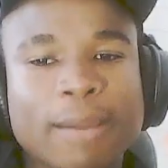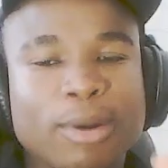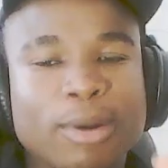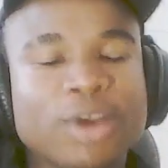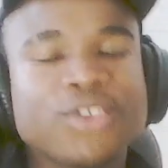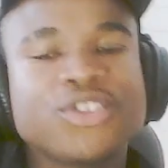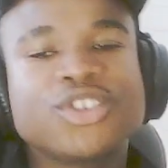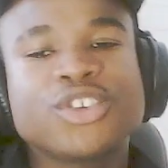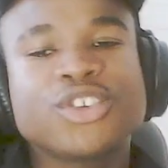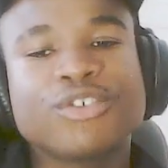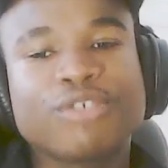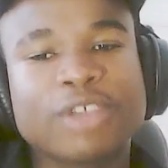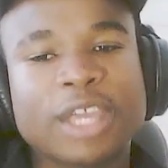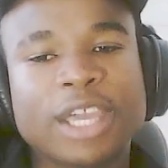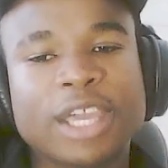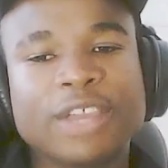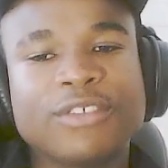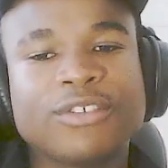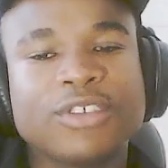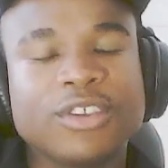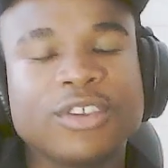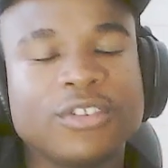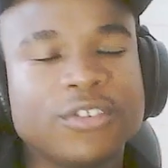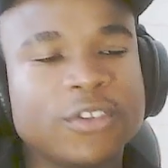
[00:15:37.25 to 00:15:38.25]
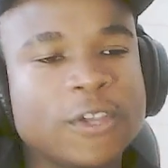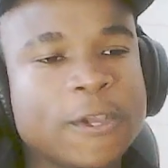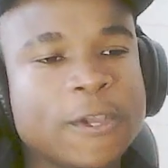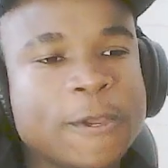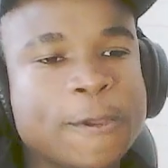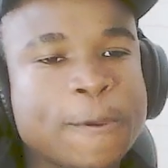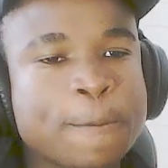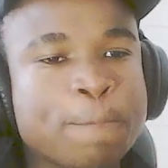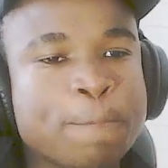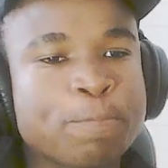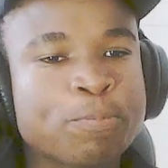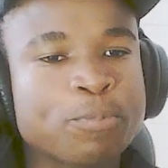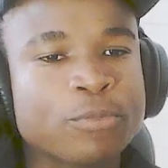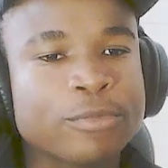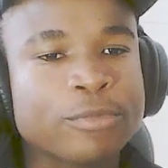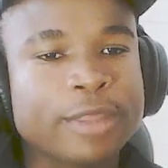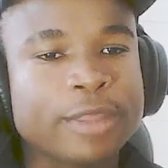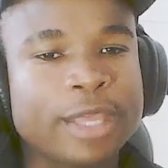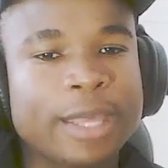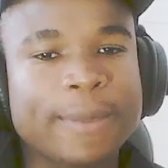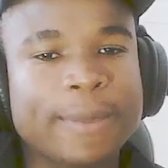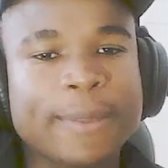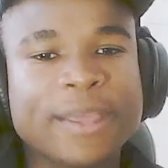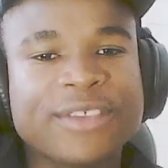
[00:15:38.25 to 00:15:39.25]
bunch of cases,
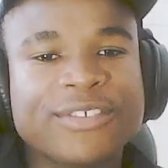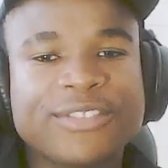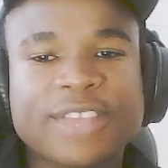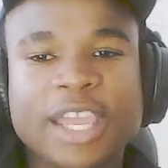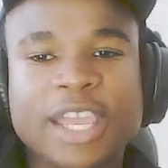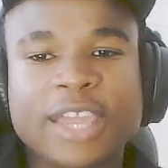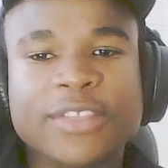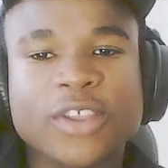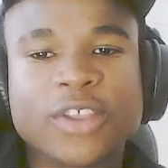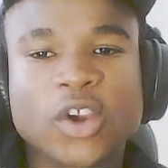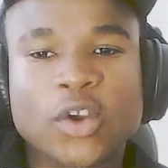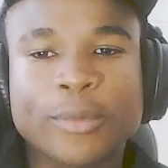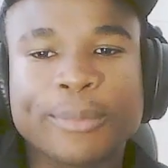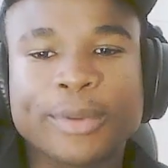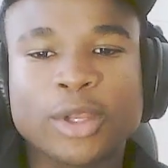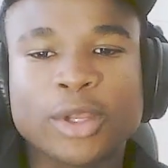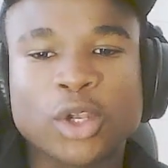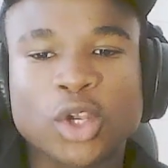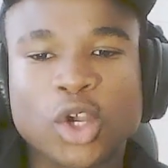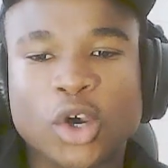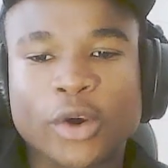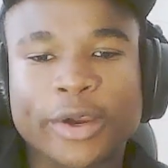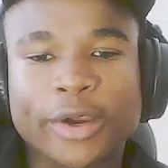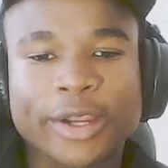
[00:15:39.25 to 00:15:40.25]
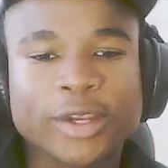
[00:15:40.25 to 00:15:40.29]
and they stay there a bit long.